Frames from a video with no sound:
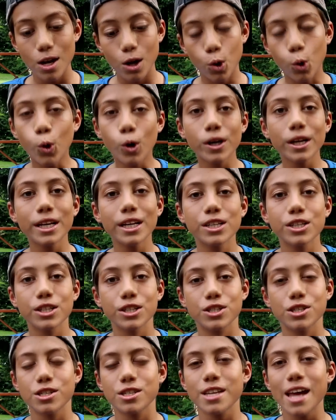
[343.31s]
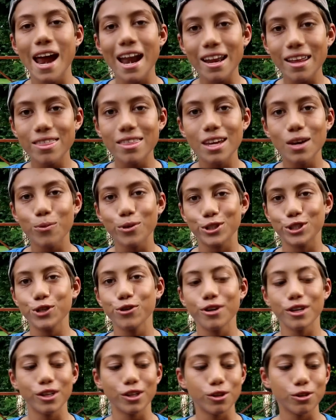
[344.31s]
Cordage is just anything which you
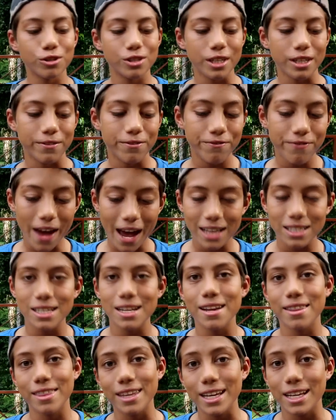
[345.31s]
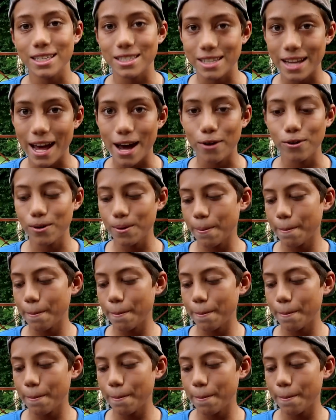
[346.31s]
can use to fasten things down.